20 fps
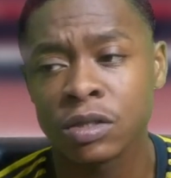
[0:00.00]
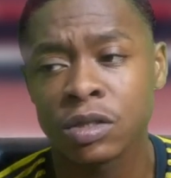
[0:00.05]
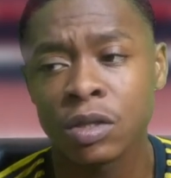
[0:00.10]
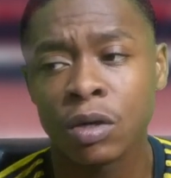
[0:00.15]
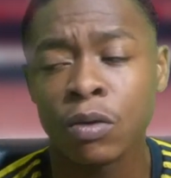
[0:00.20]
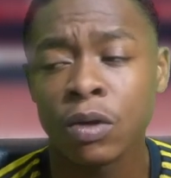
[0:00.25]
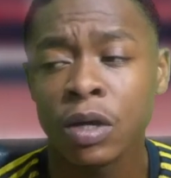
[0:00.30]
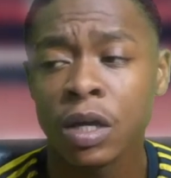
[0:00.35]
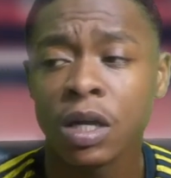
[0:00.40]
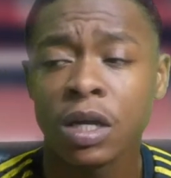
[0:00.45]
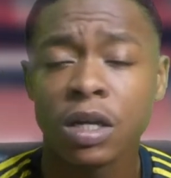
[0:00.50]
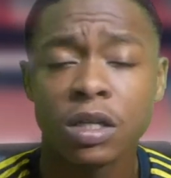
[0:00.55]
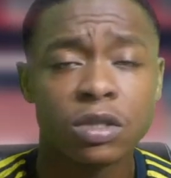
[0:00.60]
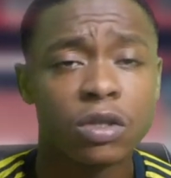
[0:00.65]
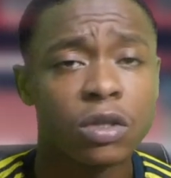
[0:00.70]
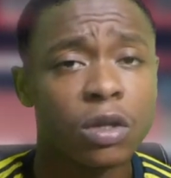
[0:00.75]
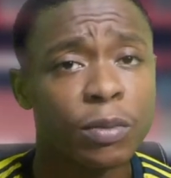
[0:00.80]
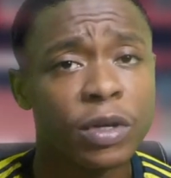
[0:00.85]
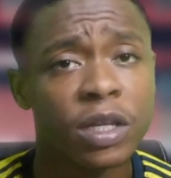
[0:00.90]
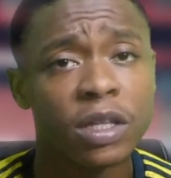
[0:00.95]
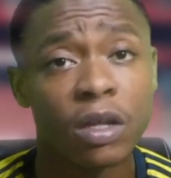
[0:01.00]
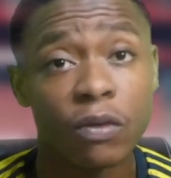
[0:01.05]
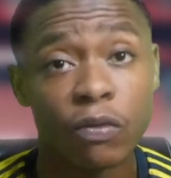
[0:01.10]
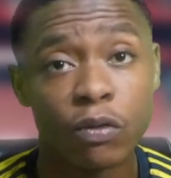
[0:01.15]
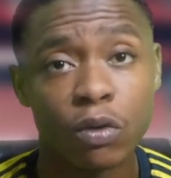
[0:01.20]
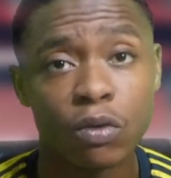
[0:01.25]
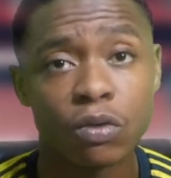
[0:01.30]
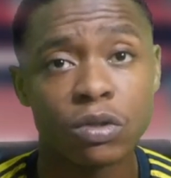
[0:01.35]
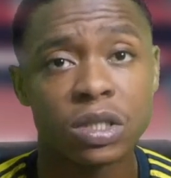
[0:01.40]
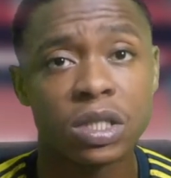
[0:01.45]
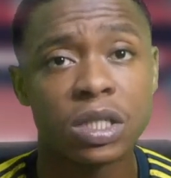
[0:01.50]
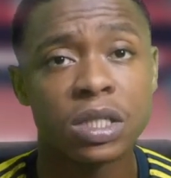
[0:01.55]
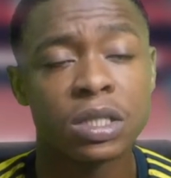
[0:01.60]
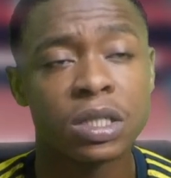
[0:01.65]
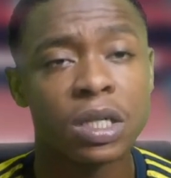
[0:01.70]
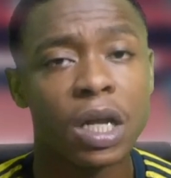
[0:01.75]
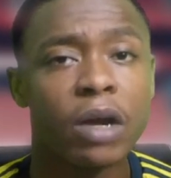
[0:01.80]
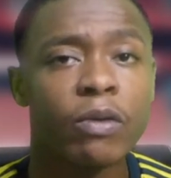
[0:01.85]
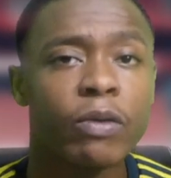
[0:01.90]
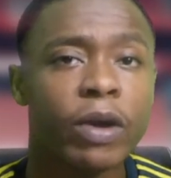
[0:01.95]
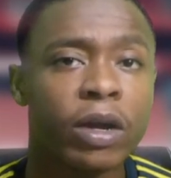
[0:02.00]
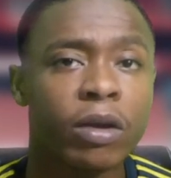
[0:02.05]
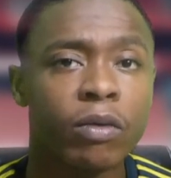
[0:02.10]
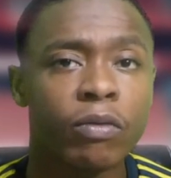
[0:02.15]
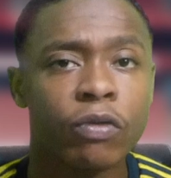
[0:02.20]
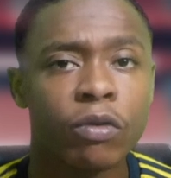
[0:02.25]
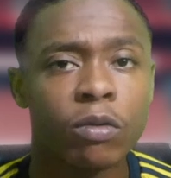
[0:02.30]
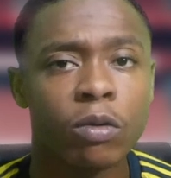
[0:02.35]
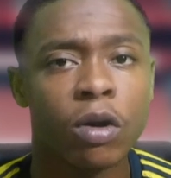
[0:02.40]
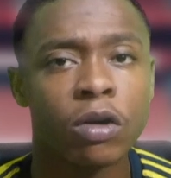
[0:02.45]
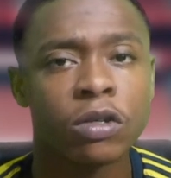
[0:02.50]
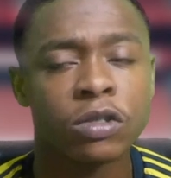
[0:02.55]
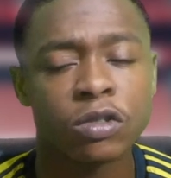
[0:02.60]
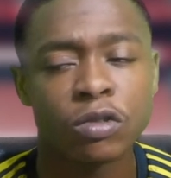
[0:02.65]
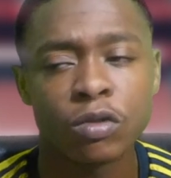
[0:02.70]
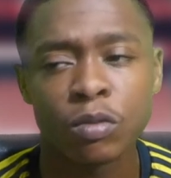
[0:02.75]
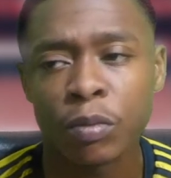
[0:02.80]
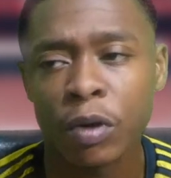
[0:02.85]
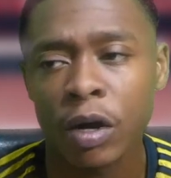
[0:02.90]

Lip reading: So it's going to be a difficult season, I reckon, for Arsenal.